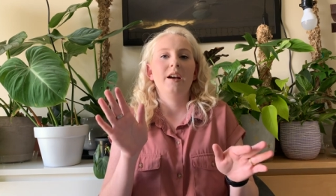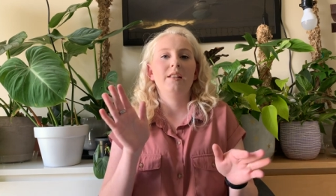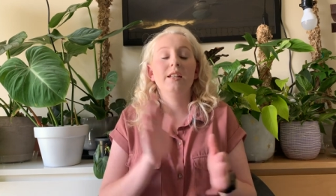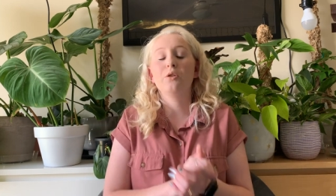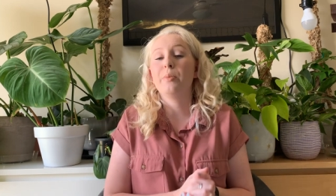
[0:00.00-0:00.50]

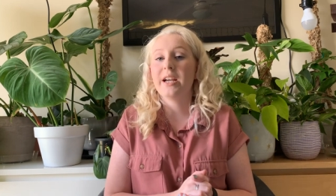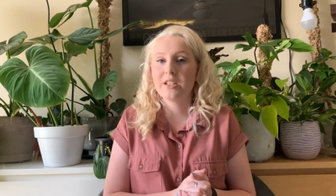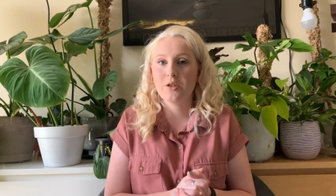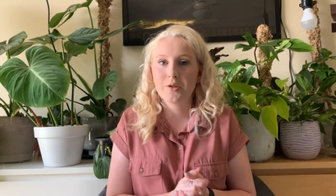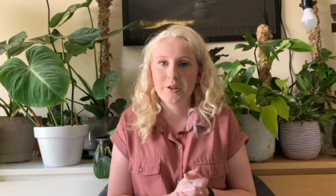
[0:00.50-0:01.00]
Little
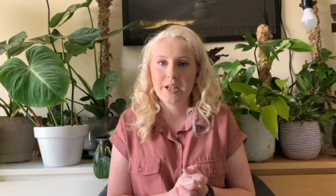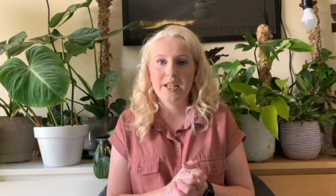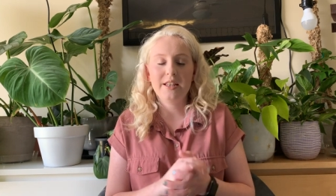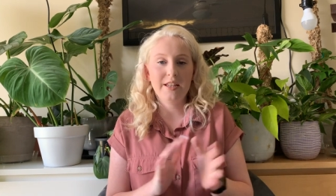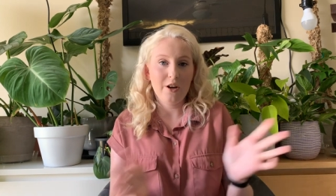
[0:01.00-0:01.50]

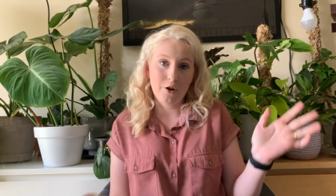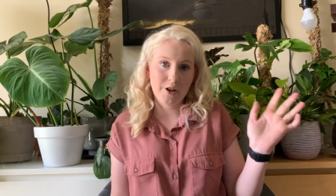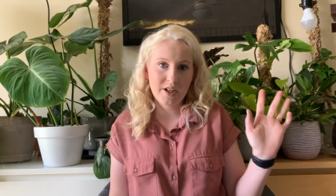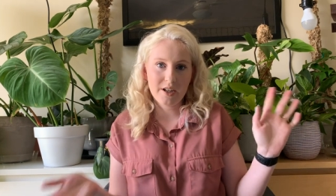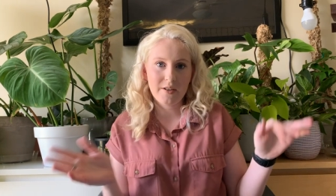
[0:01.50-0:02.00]
backstory, the
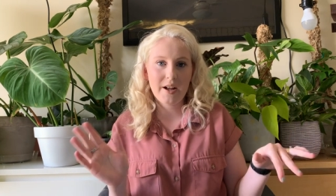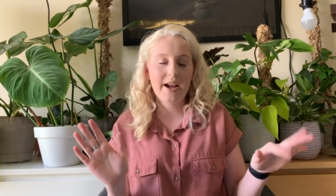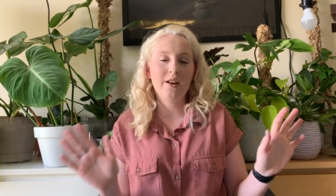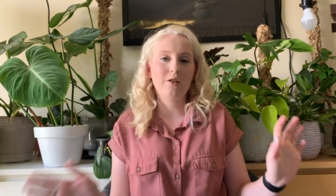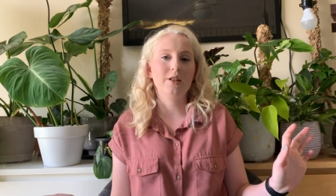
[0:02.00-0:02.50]
owner
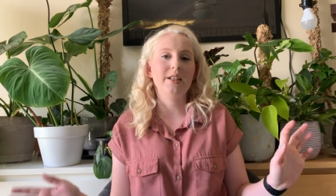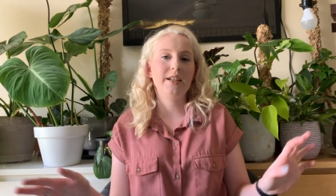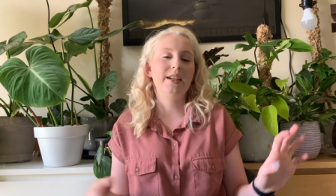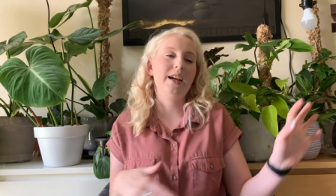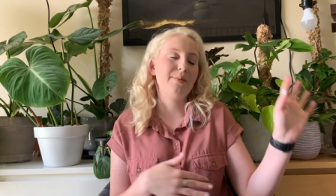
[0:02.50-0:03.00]
at
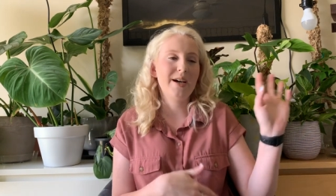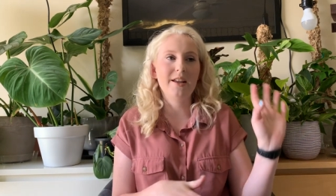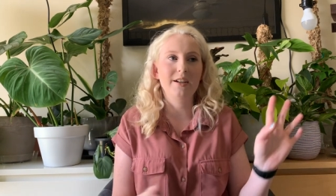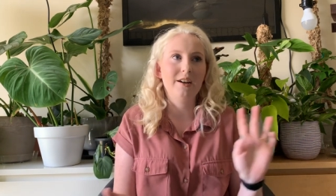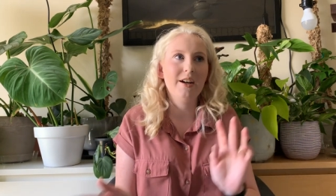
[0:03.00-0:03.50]
Oxley came out
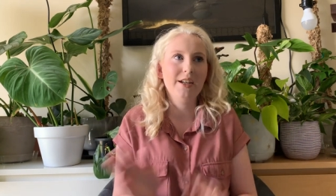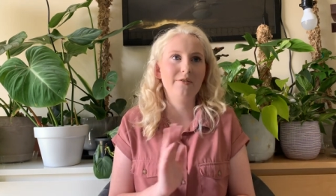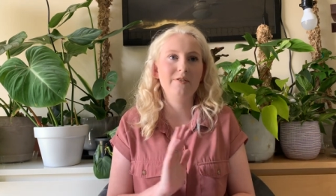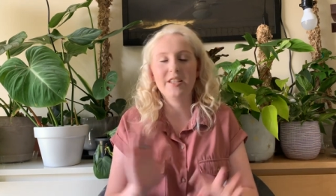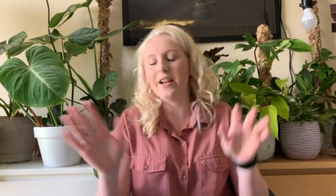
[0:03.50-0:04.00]
and kind
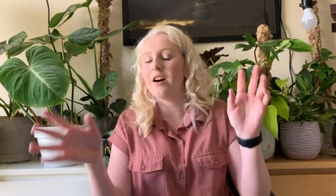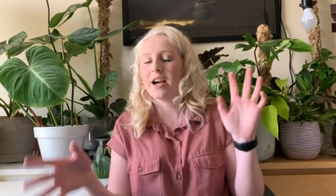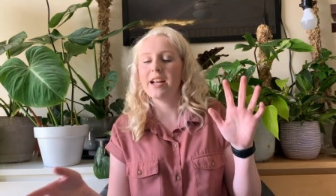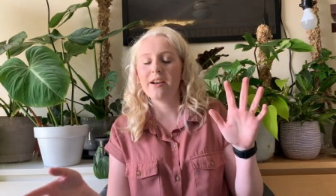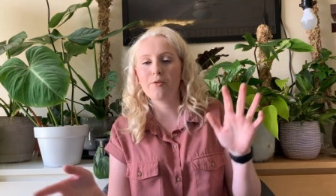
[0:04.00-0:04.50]
of said hi
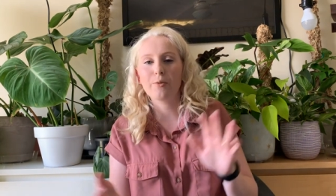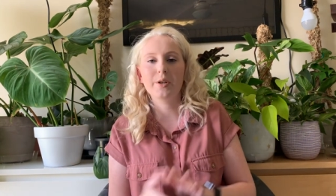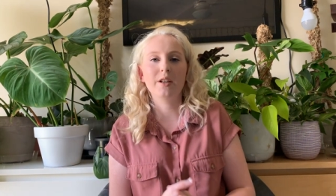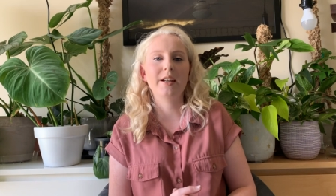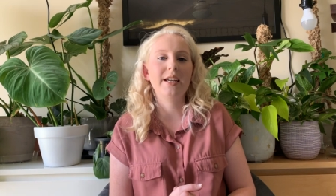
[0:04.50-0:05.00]
to everyone
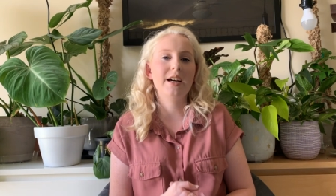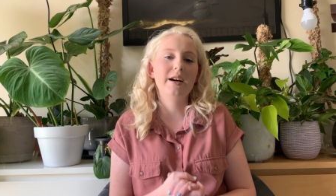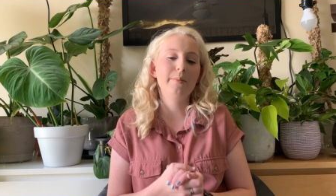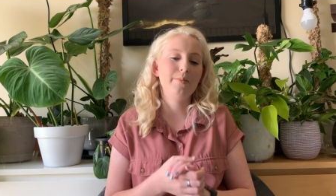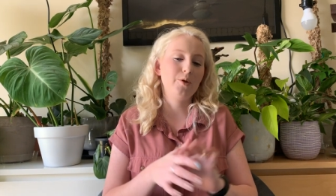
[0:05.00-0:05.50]
lining
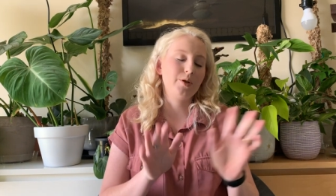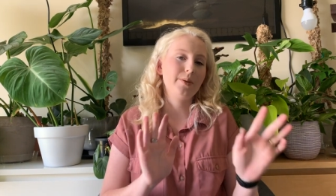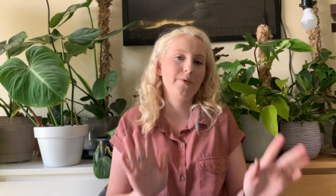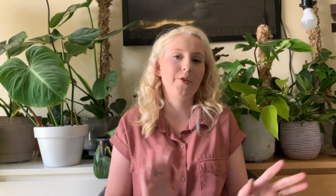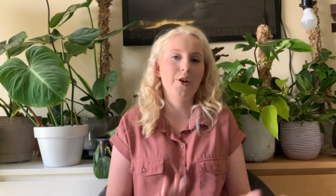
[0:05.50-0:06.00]
up, took
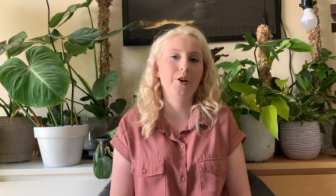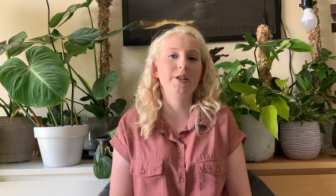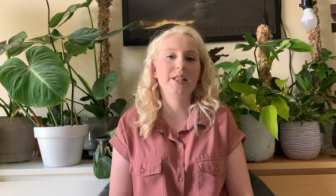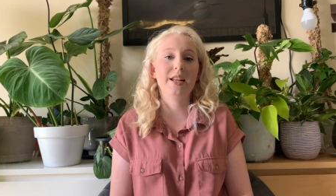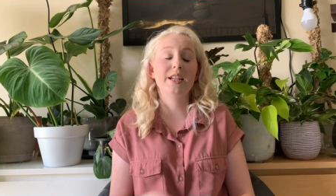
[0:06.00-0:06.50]
some
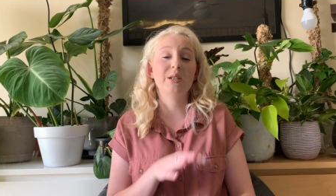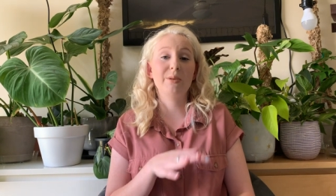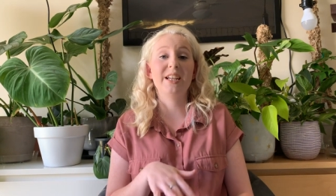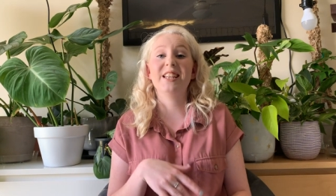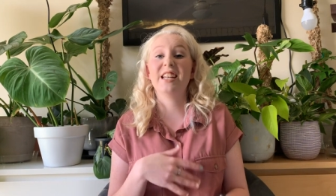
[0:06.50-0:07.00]
photos and
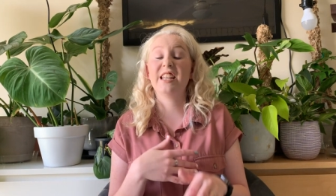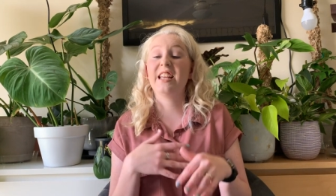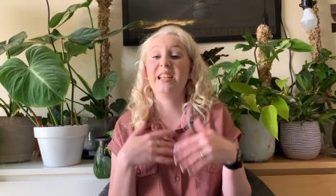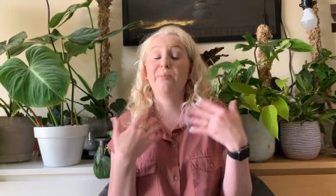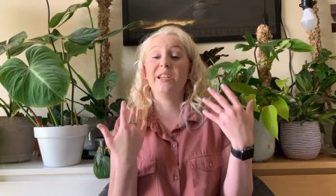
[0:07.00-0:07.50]
explained that
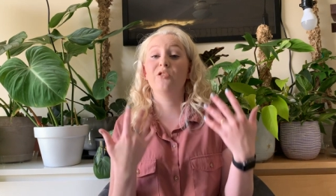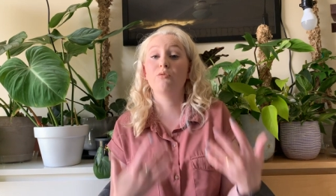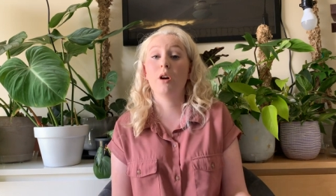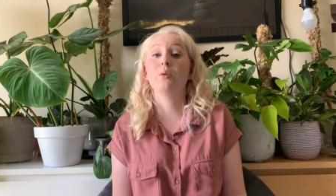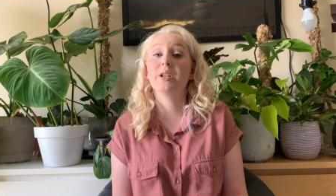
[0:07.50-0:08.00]
they'd been
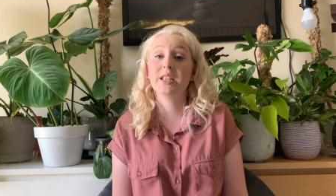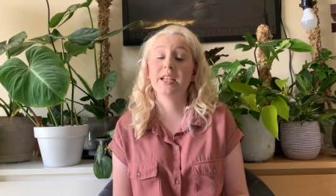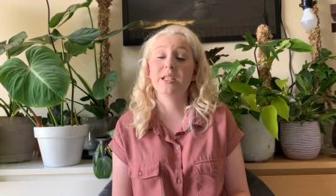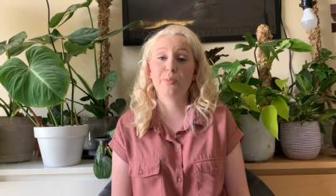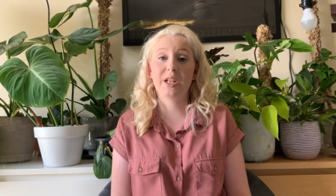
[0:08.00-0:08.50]
growing
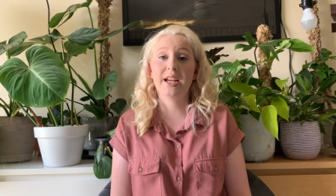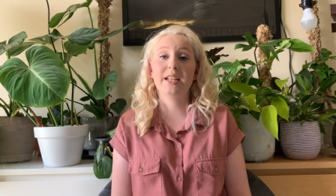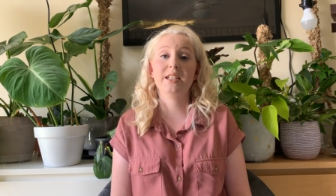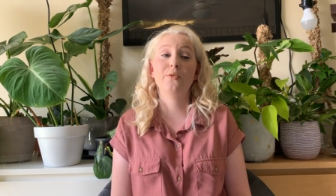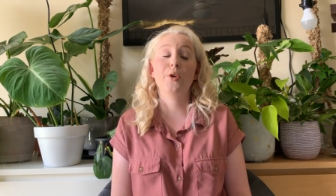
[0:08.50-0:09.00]
these
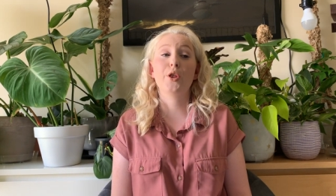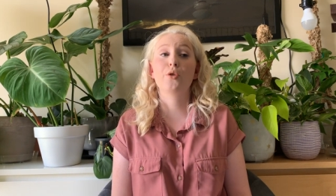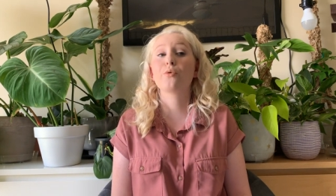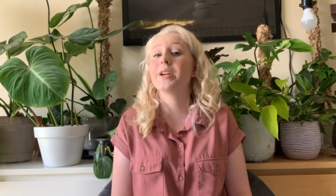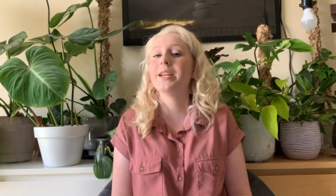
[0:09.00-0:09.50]
plants for
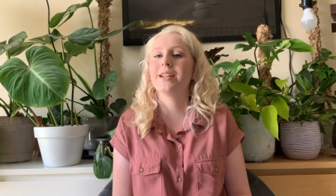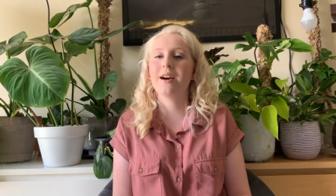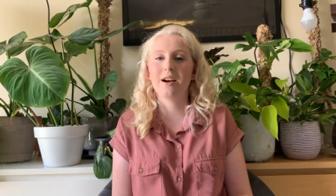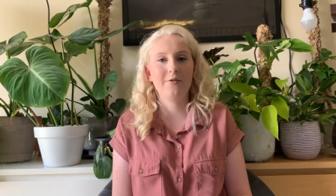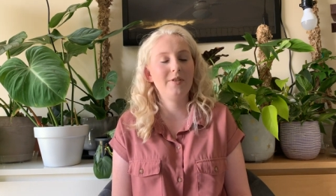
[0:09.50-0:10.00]
three and a
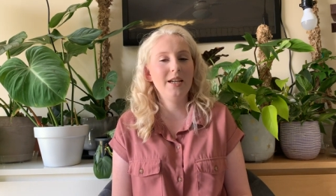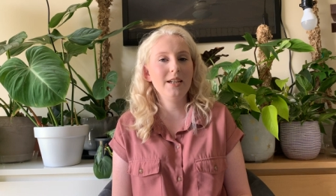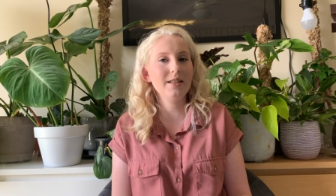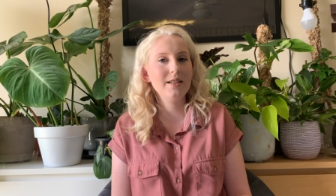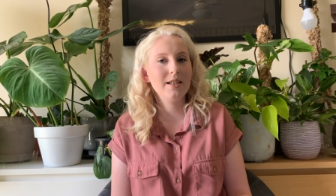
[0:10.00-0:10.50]
half
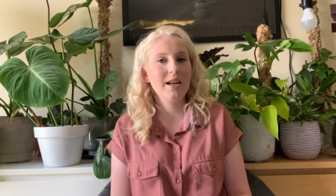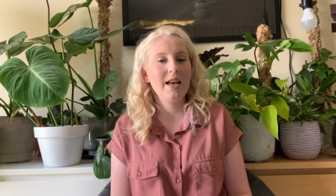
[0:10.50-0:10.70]
years.